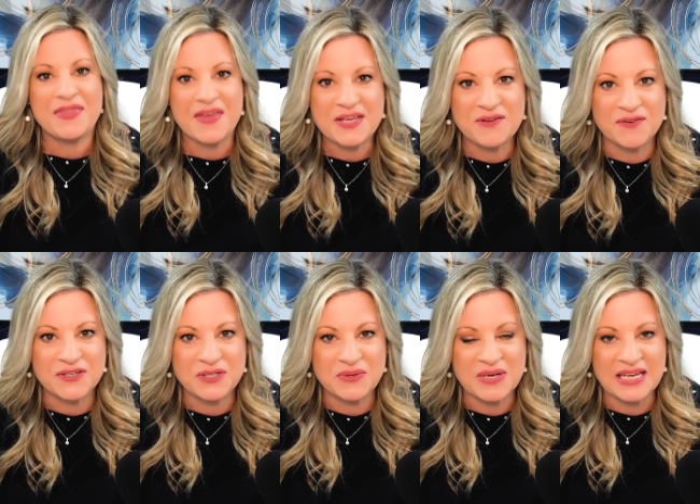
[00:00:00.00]
thank you
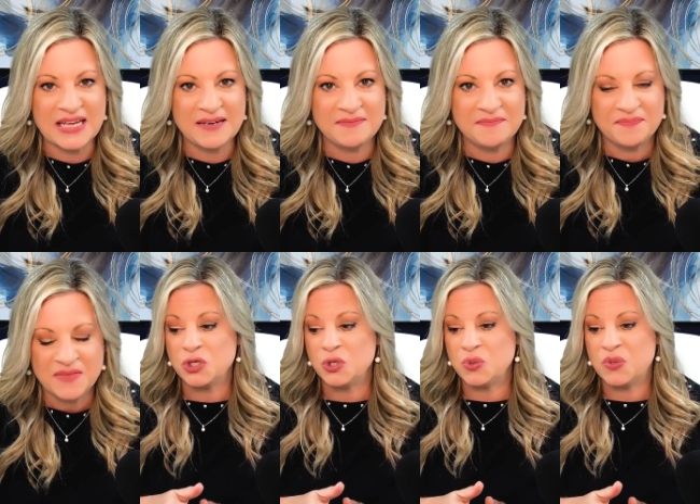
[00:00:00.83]
for tuning in.
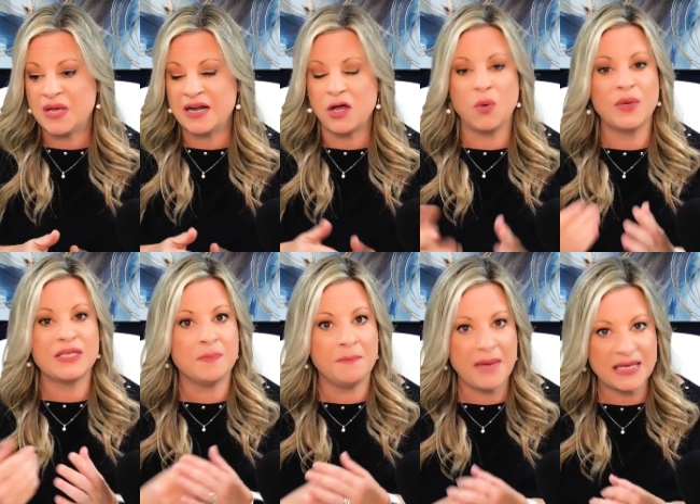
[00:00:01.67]
You can
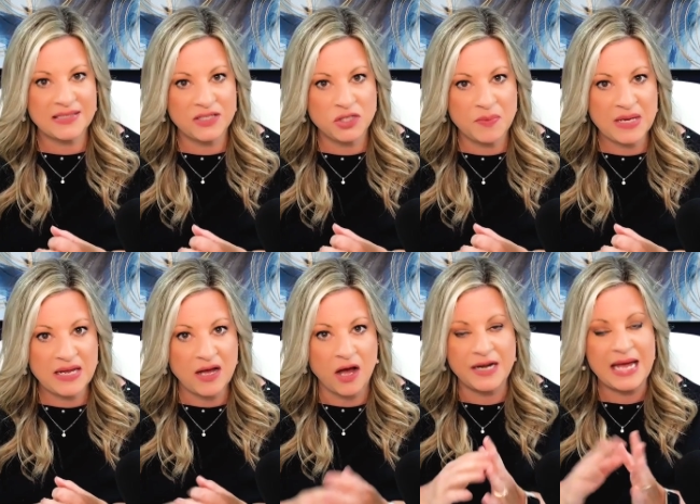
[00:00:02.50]
always message
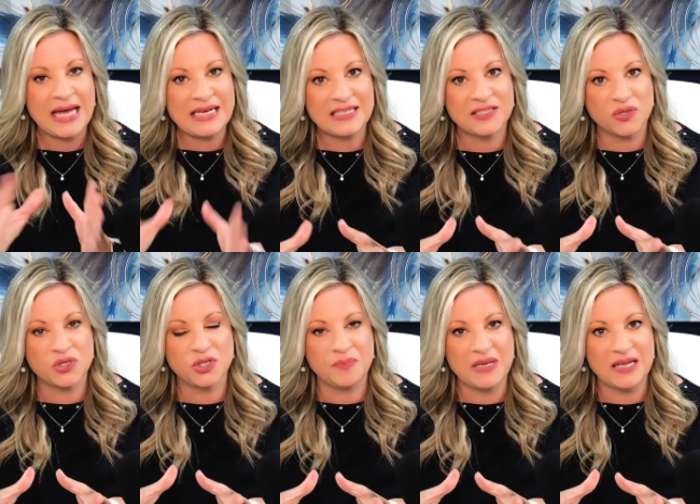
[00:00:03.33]
me on any
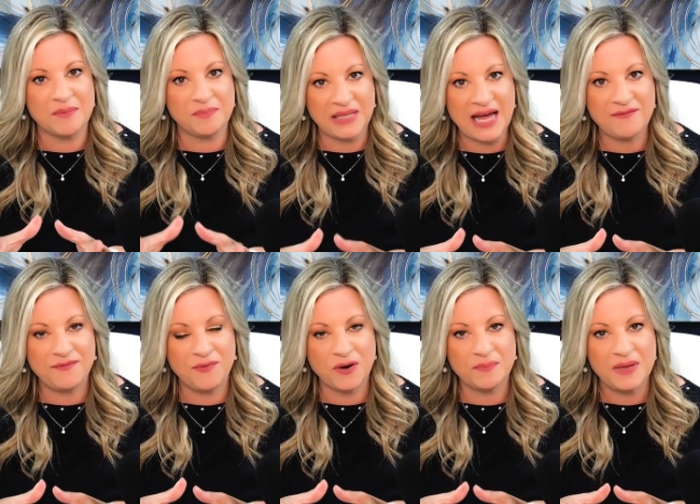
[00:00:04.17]
social media
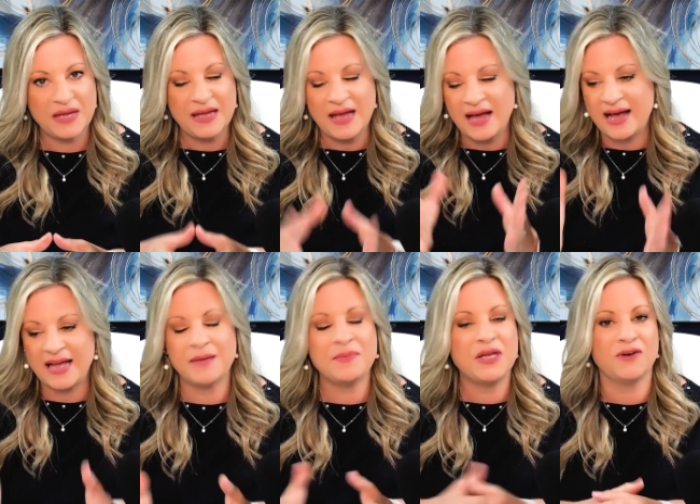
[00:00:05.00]
platform.
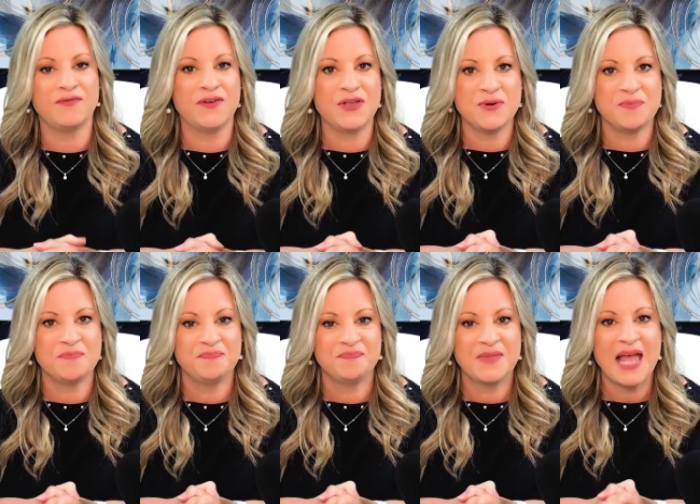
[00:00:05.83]
I am here for you.
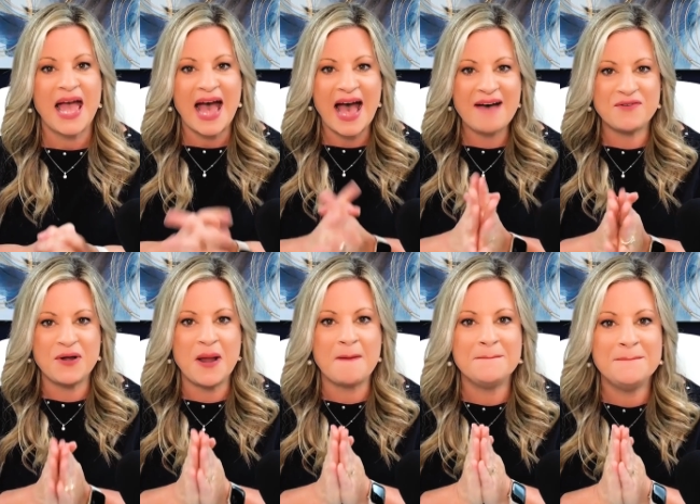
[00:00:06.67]
Have
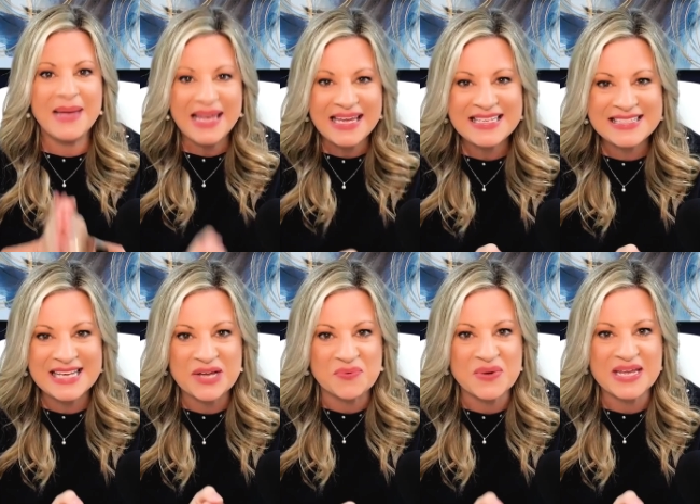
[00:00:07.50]
an
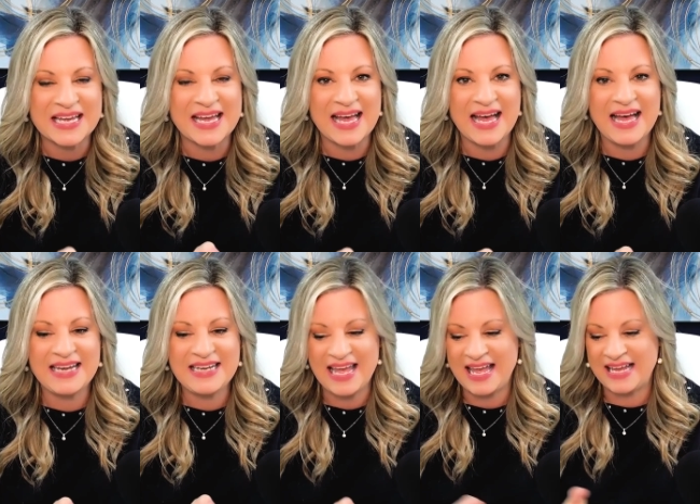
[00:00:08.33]
amazing week
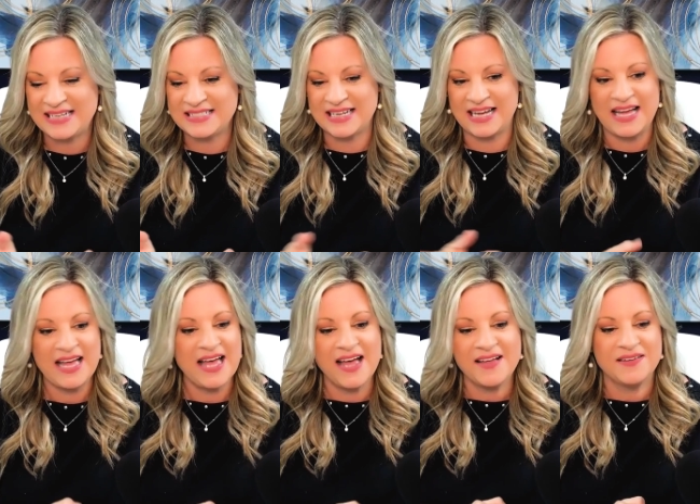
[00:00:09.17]
ahead, and uh,
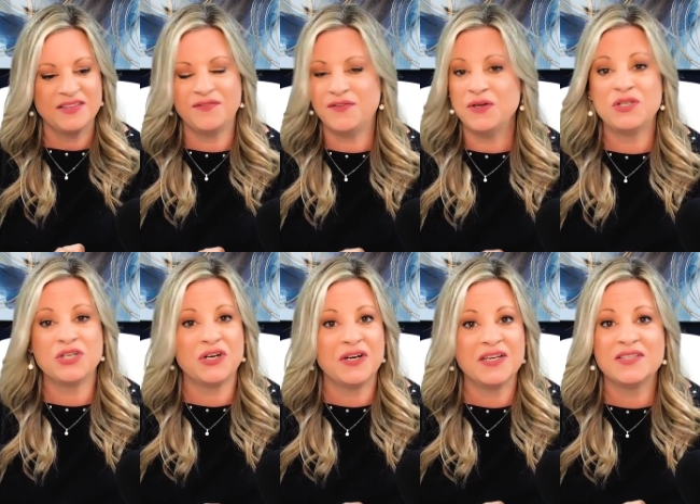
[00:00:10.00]
the
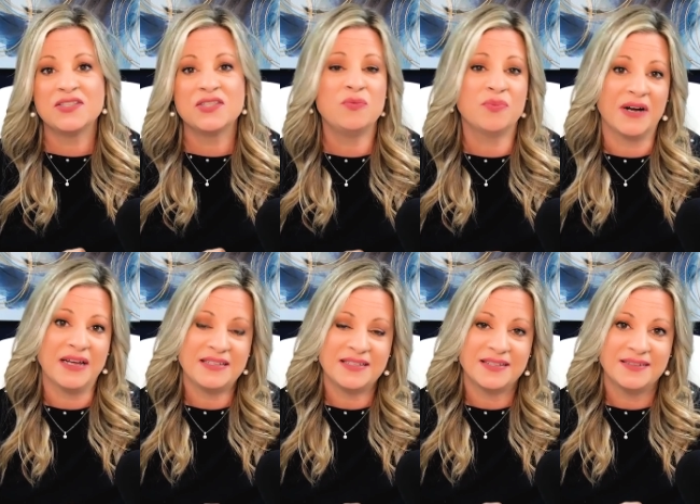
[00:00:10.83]
future is so
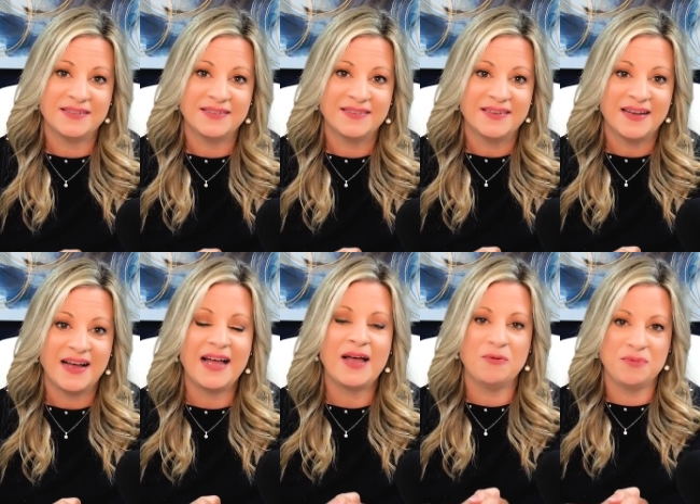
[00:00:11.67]
bright.
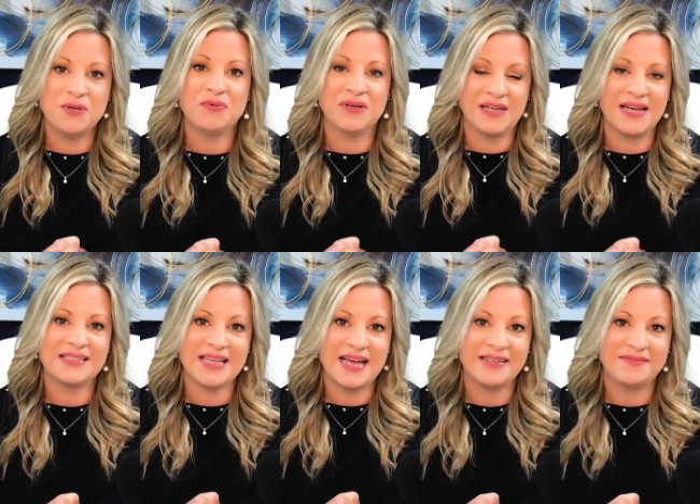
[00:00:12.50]
I hope you
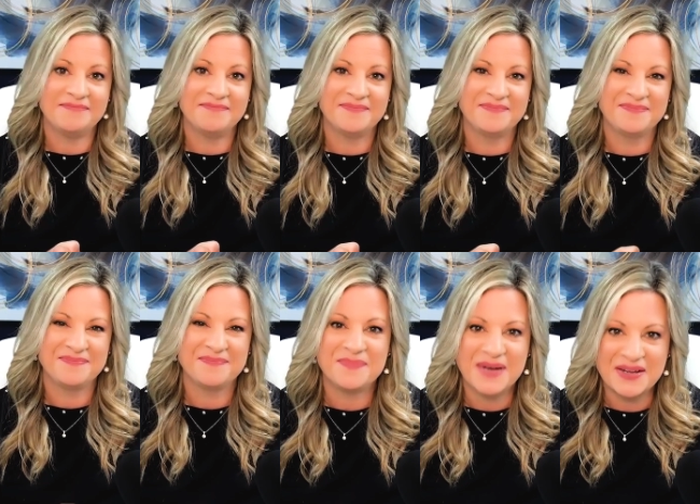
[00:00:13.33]
realize that.
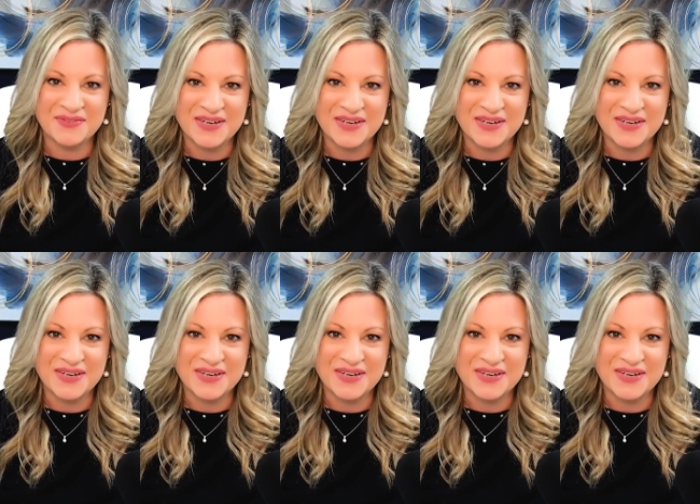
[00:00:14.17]
Bye